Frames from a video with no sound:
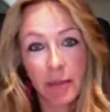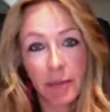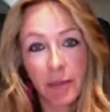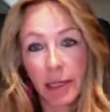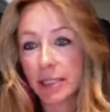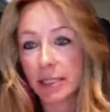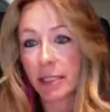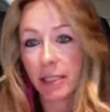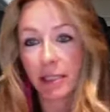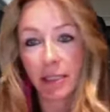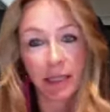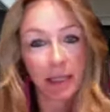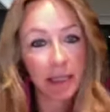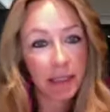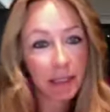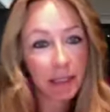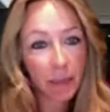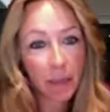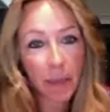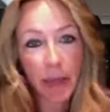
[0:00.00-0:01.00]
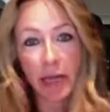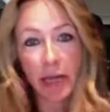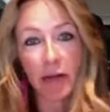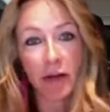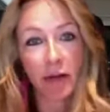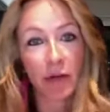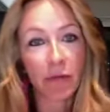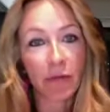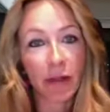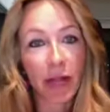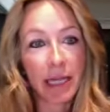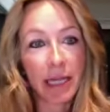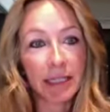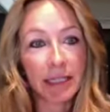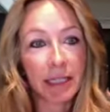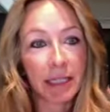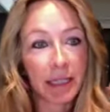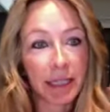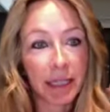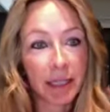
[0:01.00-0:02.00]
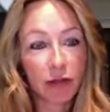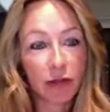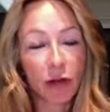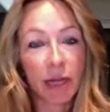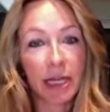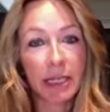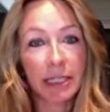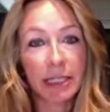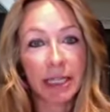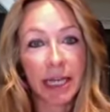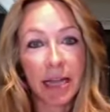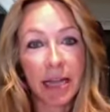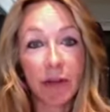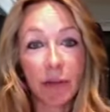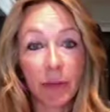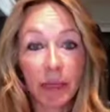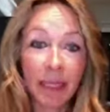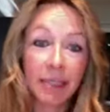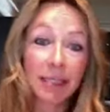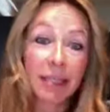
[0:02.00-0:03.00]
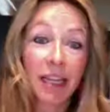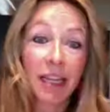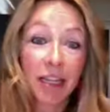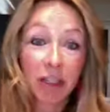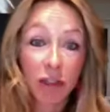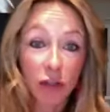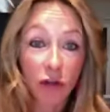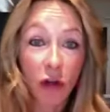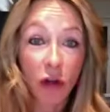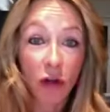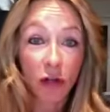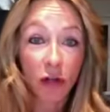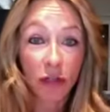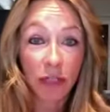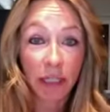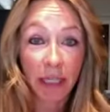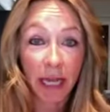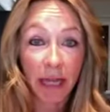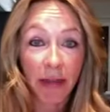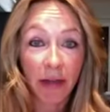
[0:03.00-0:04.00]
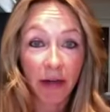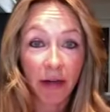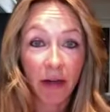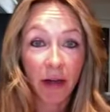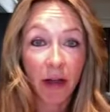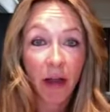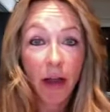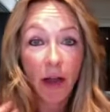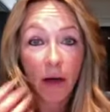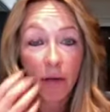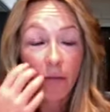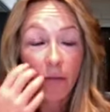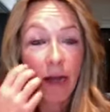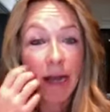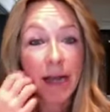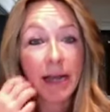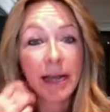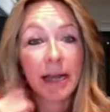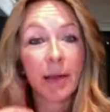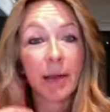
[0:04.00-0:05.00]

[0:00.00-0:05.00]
Basically, his competitor flies in and they train together because they get stronger together, right?